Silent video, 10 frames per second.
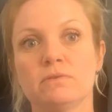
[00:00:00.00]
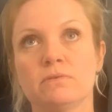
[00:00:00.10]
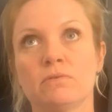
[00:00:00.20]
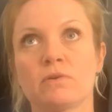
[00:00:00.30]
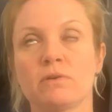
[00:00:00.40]

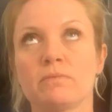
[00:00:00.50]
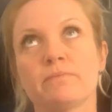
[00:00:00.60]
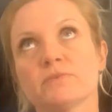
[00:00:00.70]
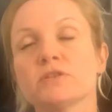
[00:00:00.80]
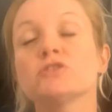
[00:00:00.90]
or
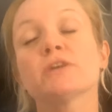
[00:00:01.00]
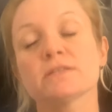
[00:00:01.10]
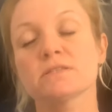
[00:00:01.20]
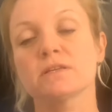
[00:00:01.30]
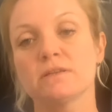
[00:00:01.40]

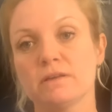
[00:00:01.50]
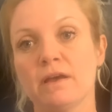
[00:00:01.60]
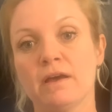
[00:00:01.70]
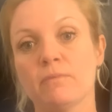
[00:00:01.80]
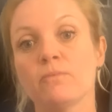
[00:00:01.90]
suggested
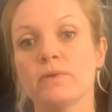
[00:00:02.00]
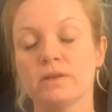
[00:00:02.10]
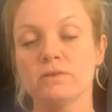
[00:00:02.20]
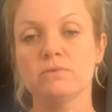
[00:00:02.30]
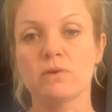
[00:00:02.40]

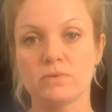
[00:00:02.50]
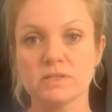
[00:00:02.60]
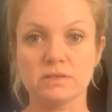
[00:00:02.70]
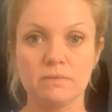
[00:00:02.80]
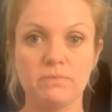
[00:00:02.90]
when you go to
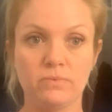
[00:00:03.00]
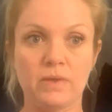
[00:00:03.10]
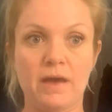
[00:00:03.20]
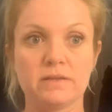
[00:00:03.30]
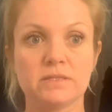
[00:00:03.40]
sleep
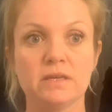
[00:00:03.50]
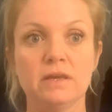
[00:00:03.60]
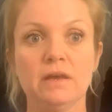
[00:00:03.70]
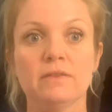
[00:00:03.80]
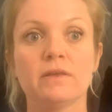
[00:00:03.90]
that
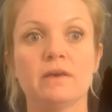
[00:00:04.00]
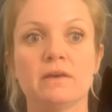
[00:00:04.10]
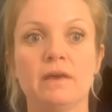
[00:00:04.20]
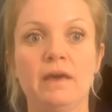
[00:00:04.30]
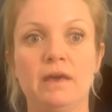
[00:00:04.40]

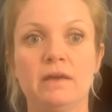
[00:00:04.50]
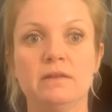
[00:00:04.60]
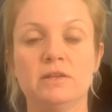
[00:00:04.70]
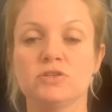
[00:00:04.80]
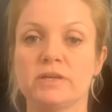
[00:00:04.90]
the
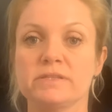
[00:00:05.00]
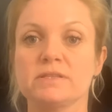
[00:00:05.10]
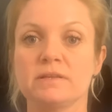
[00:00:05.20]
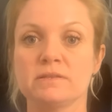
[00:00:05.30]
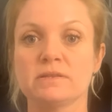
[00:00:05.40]
head and
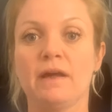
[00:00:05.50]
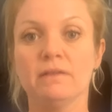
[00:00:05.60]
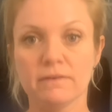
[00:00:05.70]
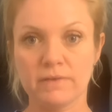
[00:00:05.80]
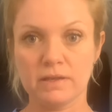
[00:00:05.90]
chest is
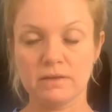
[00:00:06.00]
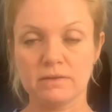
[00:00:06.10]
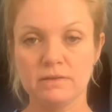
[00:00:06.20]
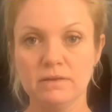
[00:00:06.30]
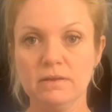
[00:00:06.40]

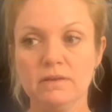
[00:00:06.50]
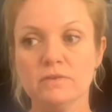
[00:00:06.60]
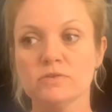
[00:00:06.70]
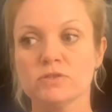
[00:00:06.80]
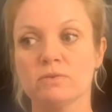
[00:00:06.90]
elevated,
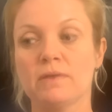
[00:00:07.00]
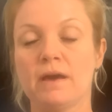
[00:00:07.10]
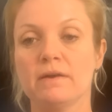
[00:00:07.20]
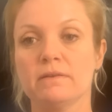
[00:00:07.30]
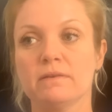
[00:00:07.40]
so
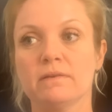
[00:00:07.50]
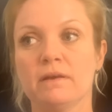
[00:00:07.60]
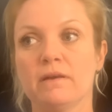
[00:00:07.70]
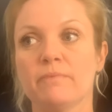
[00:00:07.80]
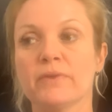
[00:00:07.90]
that
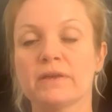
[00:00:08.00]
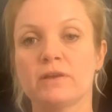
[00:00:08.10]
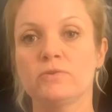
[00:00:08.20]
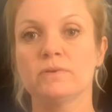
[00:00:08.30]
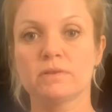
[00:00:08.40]

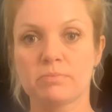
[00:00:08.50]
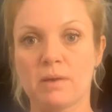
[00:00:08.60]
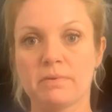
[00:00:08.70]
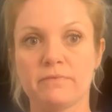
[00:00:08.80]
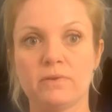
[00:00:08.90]
again you get the
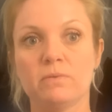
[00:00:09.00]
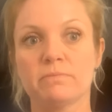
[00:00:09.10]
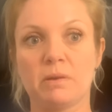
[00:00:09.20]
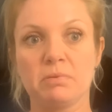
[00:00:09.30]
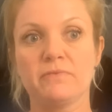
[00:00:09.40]
proper flow and
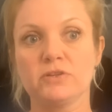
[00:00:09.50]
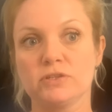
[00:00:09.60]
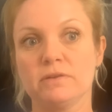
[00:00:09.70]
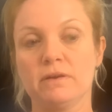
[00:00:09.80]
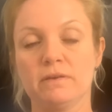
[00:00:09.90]
proper
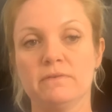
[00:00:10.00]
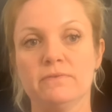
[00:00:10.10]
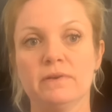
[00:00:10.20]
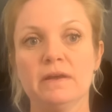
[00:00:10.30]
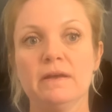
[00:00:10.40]
function of
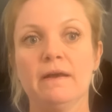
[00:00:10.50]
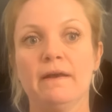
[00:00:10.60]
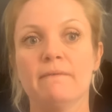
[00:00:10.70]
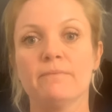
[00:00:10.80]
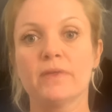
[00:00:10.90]

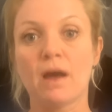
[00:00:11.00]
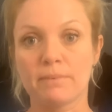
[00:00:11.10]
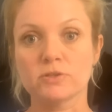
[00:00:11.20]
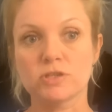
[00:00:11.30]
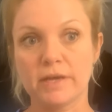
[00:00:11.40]
the
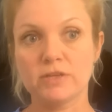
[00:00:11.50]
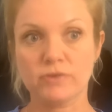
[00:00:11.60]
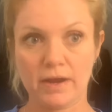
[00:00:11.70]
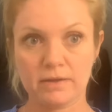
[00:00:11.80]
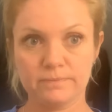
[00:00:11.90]
upper GI
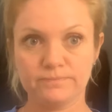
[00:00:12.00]
tract.